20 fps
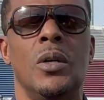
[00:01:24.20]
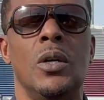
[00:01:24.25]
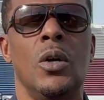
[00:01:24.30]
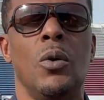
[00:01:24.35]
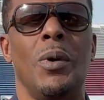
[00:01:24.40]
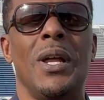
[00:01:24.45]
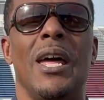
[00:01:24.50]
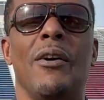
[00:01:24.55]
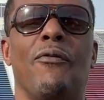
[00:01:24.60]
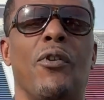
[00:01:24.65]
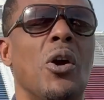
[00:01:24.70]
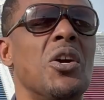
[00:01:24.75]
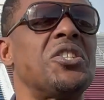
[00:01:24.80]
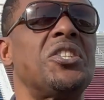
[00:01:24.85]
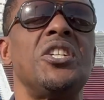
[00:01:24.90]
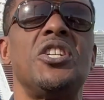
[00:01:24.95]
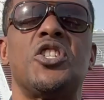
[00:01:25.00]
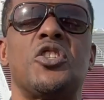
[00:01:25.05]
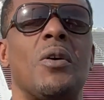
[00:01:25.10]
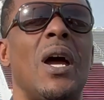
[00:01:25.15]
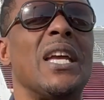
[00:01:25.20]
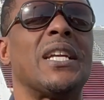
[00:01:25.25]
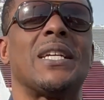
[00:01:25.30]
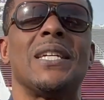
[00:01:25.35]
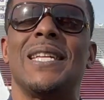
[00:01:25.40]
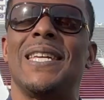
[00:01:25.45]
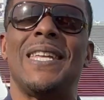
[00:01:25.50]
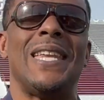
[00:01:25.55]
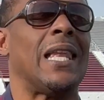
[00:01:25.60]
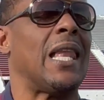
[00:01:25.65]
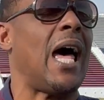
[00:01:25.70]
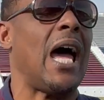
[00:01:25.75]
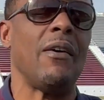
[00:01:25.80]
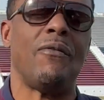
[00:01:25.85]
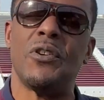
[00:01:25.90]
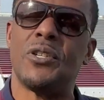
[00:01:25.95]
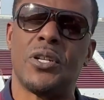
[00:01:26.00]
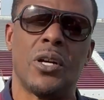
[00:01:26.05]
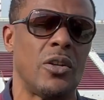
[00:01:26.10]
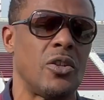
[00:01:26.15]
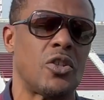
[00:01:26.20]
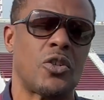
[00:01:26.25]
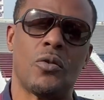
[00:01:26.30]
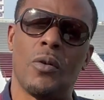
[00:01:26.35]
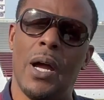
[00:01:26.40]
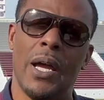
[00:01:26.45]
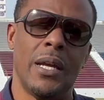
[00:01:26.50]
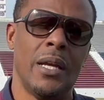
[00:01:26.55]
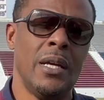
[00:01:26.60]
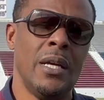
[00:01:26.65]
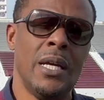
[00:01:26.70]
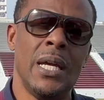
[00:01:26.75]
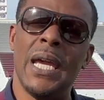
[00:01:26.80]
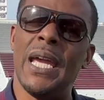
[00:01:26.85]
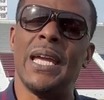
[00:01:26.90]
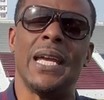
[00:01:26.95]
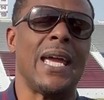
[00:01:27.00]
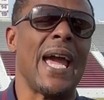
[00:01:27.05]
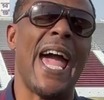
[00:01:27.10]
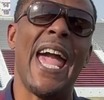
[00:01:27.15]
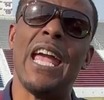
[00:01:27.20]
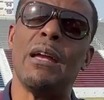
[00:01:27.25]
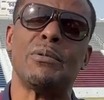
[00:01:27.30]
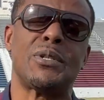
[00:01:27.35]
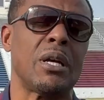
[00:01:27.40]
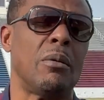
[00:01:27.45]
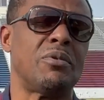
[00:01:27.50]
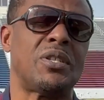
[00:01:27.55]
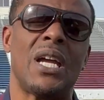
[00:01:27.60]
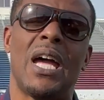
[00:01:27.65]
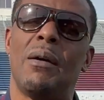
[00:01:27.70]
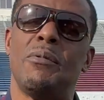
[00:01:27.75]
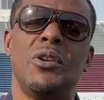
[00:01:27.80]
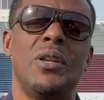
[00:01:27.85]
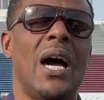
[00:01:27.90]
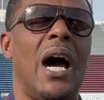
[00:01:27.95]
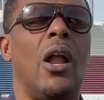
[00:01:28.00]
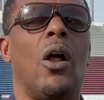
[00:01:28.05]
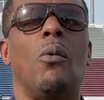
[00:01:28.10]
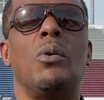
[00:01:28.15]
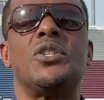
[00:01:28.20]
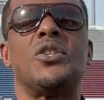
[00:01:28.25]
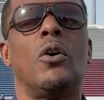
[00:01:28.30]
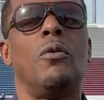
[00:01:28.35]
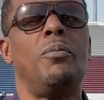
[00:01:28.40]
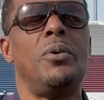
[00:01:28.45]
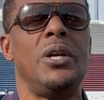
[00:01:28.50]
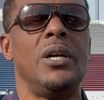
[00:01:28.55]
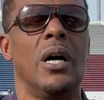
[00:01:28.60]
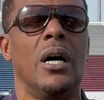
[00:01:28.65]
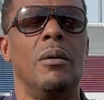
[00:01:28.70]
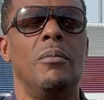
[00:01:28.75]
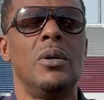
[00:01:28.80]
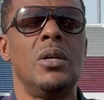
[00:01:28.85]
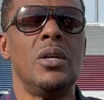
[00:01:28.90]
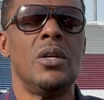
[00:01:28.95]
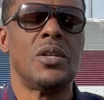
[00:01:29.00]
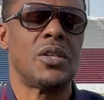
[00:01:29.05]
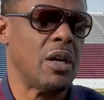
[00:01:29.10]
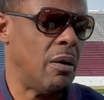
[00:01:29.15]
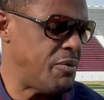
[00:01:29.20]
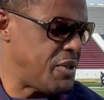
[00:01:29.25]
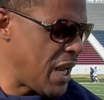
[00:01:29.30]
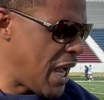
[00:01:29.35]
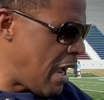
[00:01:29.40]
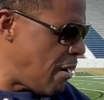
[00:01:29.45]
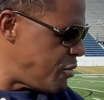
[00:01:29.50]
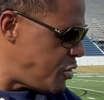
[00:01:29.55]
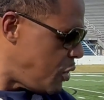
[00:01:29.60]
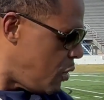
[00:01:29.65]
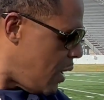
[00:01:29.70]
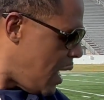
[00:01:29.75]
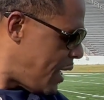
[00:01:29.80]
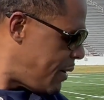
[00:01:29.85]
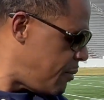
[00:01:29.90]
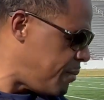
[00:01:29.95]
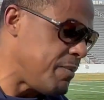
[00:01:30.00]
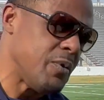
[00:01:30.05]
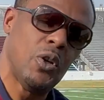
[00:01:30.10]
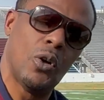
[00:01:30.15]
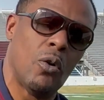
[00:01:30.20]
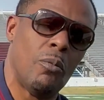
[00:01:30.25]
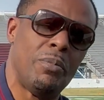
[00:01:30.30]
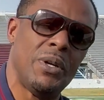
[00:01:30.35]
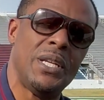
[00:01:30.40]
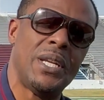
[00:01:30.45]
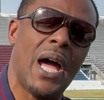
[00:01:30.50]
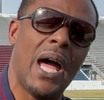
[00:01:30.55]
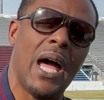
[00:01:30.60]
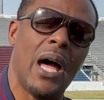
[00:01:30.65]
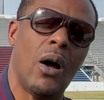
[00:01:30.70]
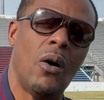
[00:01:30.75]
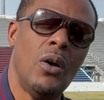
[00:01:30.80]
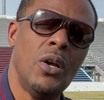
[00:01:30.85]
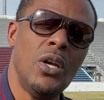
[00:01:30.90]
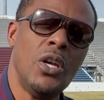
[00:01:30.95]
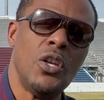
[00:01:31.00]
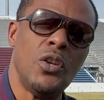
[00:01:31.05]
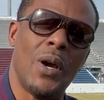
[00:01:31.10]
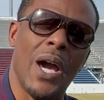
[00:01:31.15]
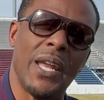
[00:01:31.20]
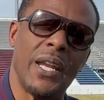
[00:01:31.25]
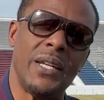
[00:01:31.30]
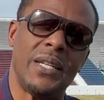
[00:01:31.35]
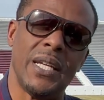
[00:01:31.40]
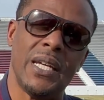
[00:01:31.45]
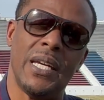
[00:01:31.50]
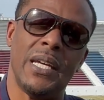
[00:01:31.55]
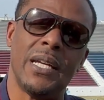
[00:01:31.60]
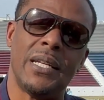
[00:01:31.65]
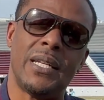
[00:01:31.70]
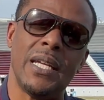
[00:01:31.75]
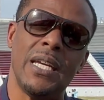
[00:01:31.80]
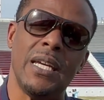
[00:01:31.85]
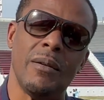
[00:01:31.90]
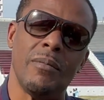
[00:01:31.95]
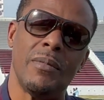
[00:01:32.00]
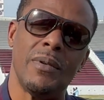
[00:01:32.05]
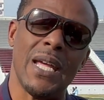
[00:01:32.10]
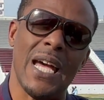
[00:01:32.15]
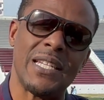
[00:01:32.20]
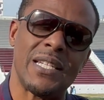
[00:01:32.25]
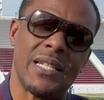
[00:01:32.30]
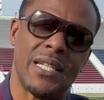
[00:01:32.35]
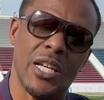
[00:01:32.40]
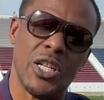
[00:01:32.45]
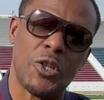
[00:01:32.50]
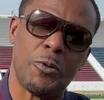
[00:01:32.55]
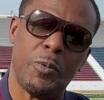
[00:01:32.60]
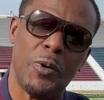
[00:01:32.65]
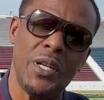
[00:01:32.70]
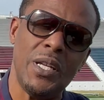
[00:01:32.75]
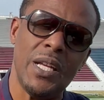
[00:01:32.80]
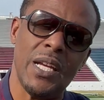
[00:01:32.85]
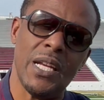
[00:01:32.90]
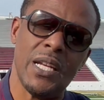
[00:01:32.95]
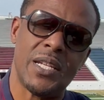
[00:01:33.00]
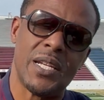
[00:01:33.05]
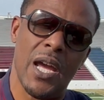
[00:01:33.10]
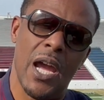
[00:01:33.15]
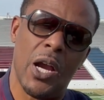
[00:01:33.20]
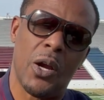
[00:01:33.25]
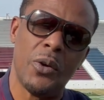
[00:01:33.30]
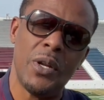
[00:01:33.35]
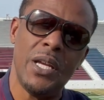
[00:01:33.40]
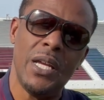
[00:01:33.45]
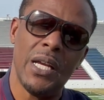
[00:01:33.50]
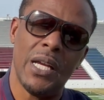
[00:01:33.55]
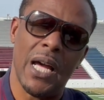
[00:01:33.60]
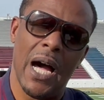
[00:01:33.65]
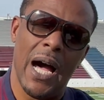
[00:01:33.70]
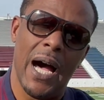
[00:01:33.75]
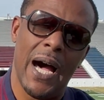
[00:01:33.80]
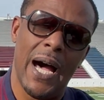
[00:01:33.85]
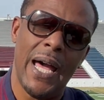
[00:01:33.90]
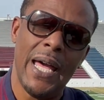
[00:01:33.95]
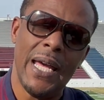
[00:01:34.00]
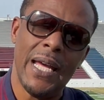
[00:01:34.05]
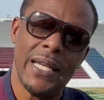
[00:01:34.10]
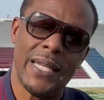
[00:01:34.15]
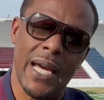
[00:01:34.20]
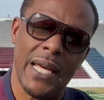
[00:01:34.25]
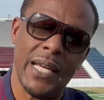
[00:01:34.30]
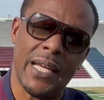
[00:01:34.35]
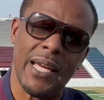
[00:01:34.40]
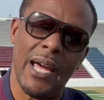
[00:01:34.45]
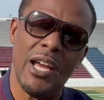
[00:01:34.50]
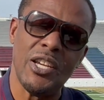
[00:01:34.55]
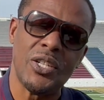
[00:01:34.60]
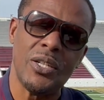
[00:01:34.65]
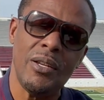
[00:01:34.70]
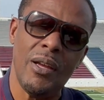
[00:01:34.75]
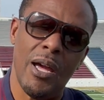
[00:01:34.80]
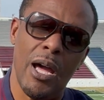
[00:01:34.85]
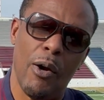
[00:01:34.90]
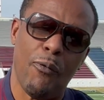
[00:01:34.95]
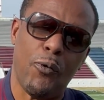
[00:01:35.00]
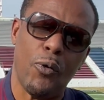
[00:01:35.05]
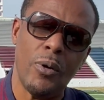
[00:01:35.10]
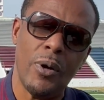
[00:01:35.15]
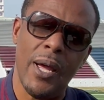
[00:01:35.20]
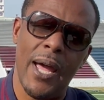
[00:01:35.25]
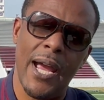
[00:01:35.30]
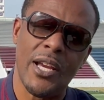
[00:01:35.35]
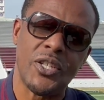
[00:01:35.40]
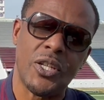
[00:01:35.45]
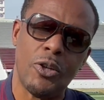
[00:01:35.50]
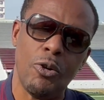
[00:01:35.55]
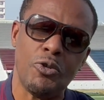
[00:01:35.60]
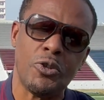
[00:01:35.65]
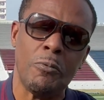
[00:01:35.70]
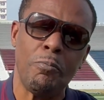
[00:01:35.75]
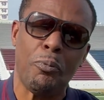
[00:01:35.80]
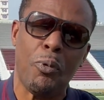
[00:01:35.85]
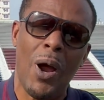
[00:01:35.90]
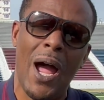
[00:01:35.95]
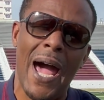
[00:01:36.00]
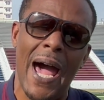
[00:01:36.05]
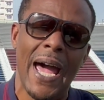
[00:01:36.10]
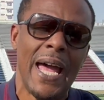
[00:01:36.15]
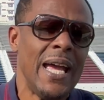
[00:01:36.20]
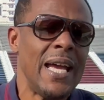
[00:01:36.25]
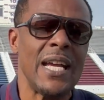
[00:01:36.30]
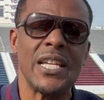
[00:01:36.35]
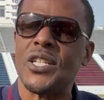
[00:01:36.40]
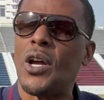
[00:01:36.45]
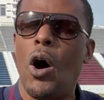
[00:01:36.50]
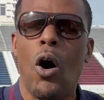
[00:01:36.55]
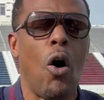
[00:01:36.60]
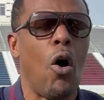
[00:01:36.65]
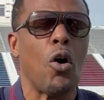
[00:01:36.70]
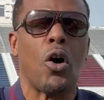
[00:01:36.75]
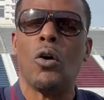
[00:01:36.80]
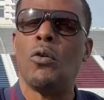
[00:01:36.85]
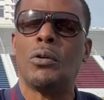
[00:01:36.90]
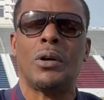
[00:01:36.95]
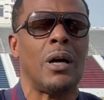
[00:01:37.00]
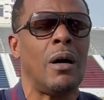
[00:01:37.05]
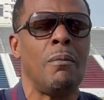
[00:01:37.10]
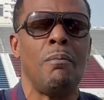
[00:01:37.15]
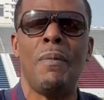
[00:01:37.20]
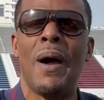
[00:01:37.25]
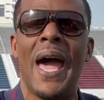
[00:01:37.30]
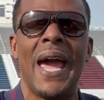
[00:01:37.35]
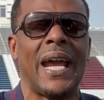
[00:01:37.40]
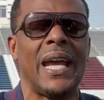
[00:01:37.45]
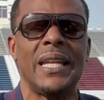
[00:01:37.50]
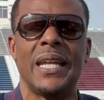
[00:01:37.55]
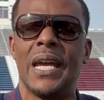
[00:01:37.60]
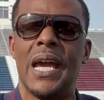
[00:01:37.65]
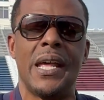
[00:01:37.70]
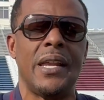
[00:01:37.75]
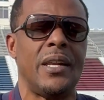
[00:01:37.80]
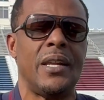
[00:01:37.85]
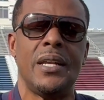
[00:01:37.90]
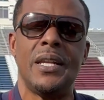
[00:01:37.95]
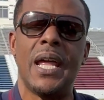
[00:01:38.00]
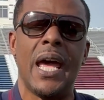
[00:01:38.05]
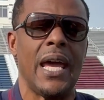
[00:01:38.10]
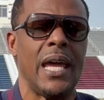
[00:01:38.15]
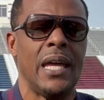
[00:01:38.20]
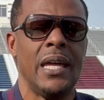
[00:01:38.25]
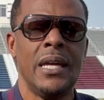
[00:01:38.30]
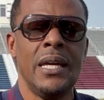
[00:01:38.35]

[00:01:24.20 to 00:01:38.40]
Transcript: When adversity strikes, because in life it's going to strike. In games, sometimes you're not always going to be up. Sometimes you're going to be down. You got to dig deep. That's discipline, integrity, God, dedication, effort, execution, pride. It's all going to come back at the end of the day.